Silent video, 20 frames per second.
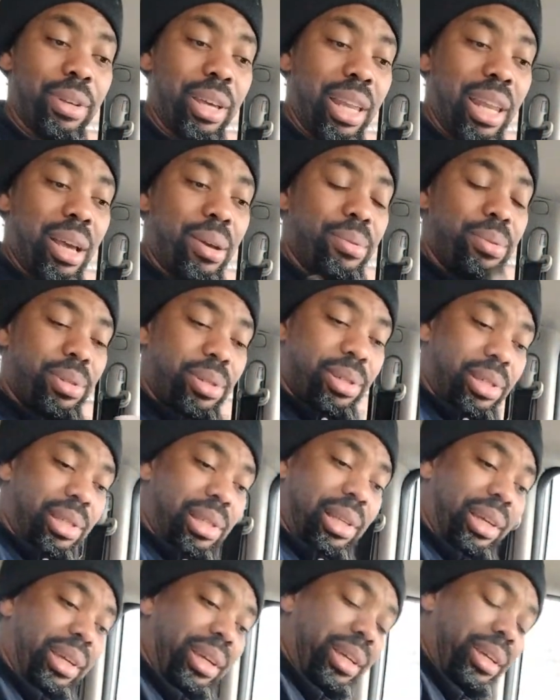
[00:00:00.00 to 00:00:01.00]
and I was just
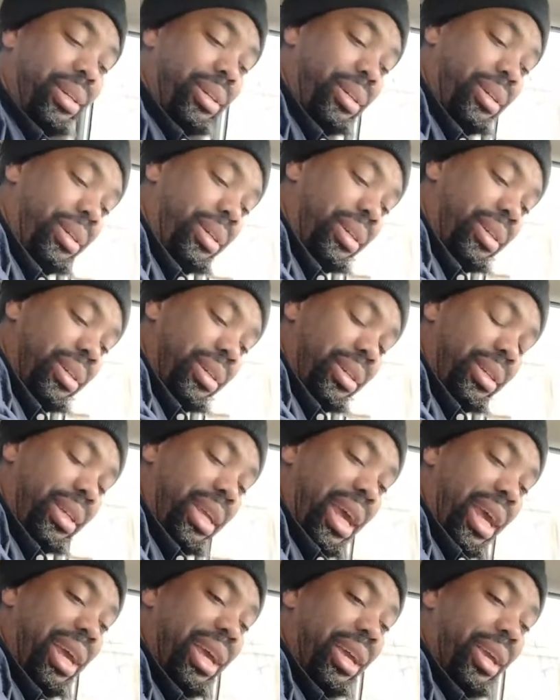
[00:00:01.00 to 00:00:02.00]
like,
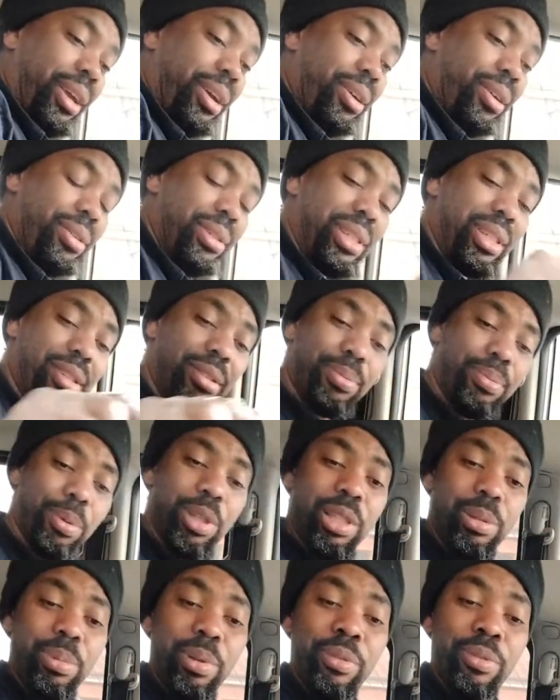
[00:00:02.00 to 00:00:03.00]
dang, yo, is this
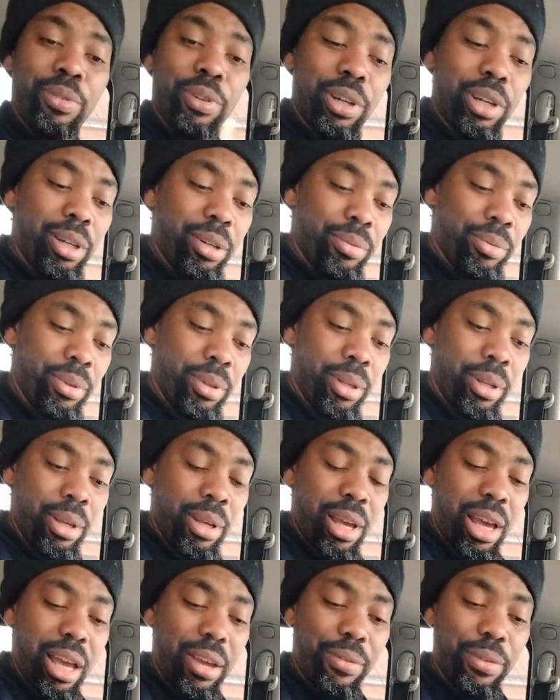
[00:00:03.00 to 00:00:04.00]
supposed to be fun?
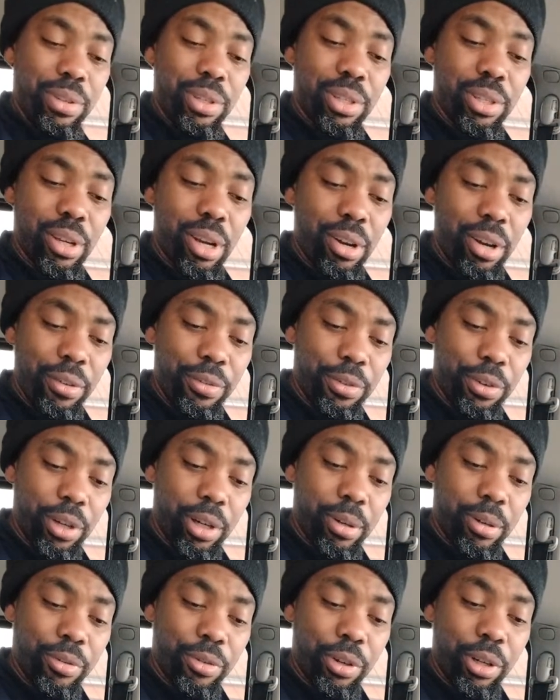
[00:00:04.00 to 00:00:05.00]
I feel sorry for
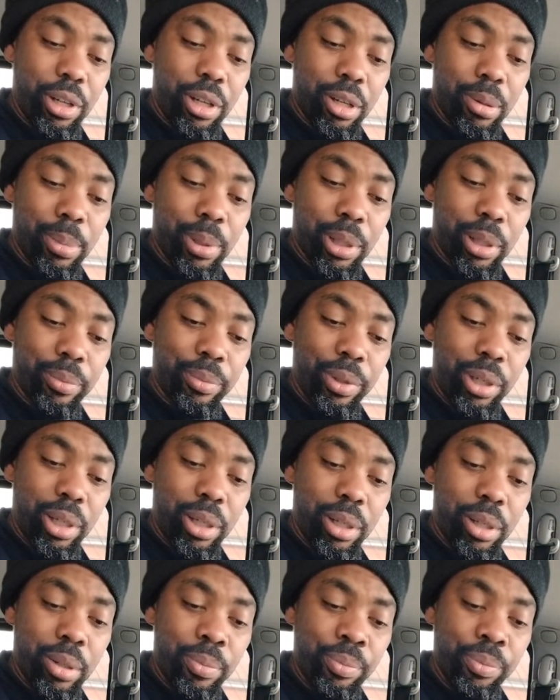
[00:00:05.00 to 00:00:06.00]
your dumb butt, you
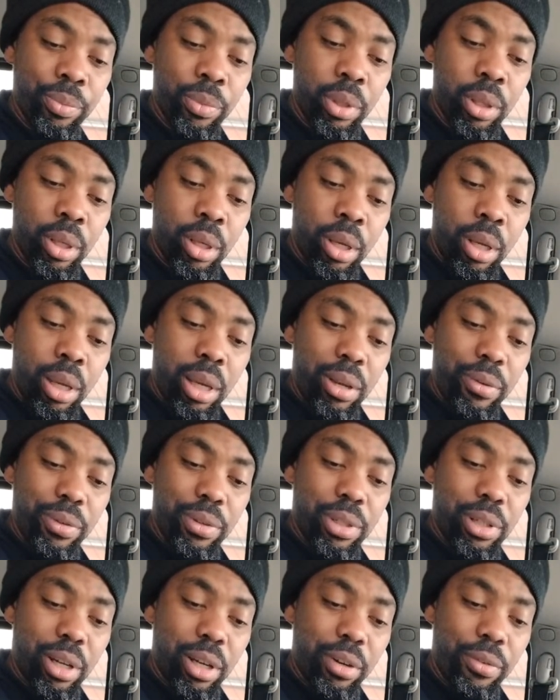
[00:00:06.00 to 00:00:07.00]
know. I
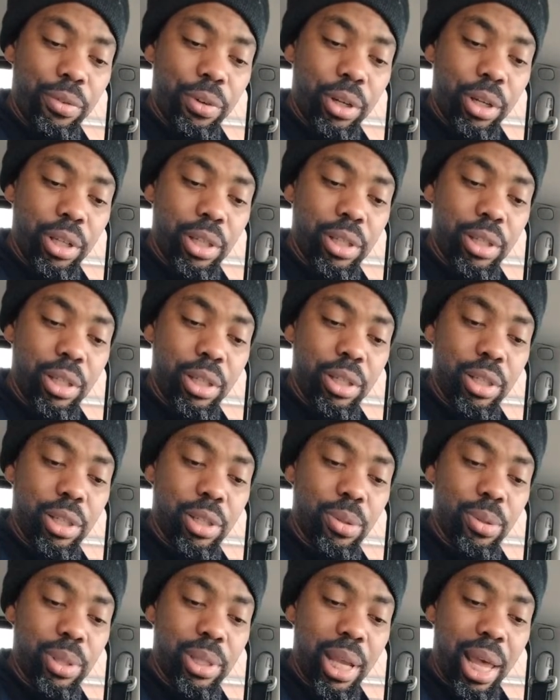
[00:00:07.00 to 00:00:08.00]
feel sorry for you. You're just
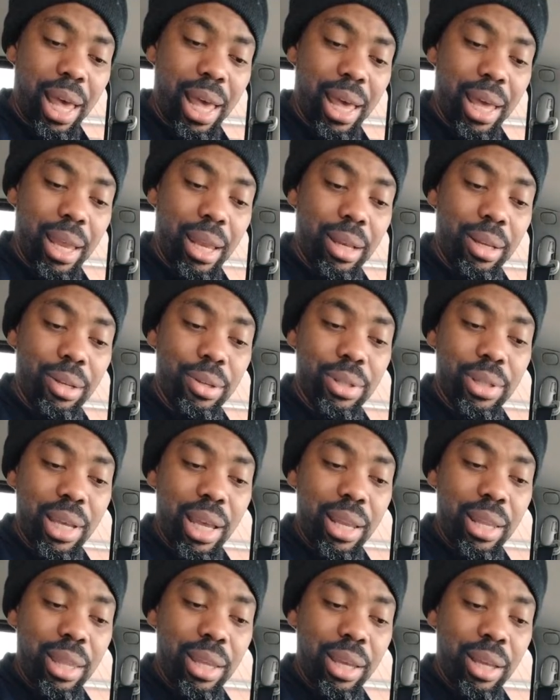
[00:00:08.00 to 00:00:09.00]
so sad. You
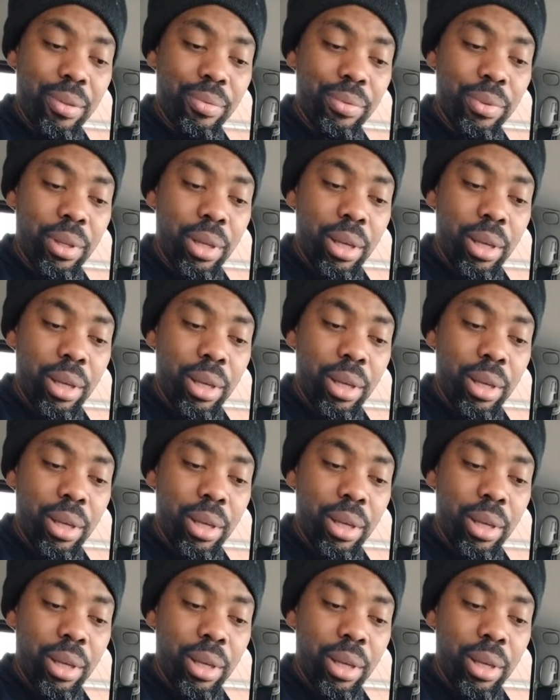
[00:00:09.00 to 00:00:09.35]
sad thing.